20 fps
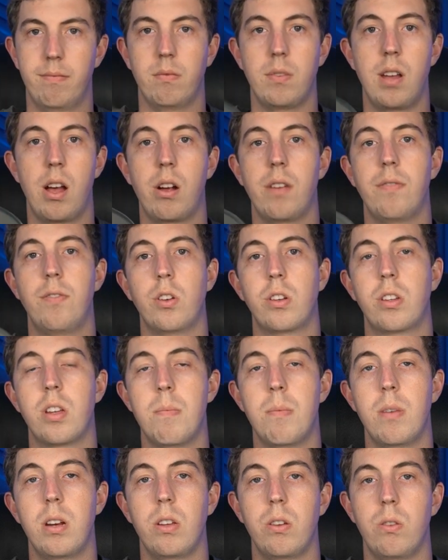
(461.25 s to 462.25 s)
Now, if you're
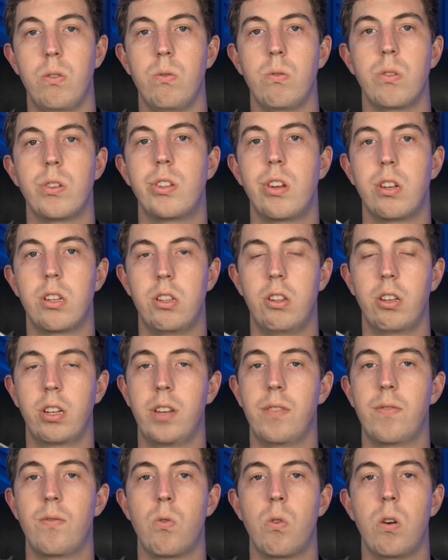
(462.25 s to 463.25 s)
somebody who is just
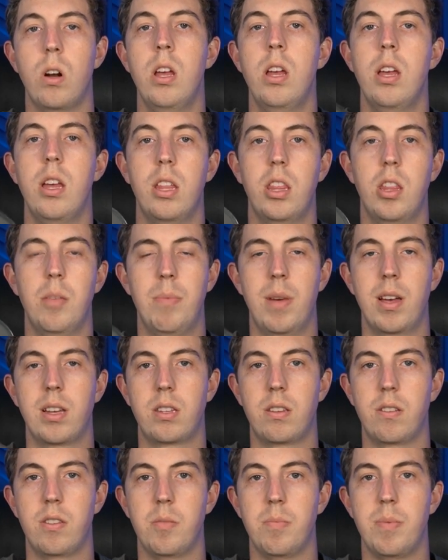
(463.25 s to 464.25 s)
looking for the best of the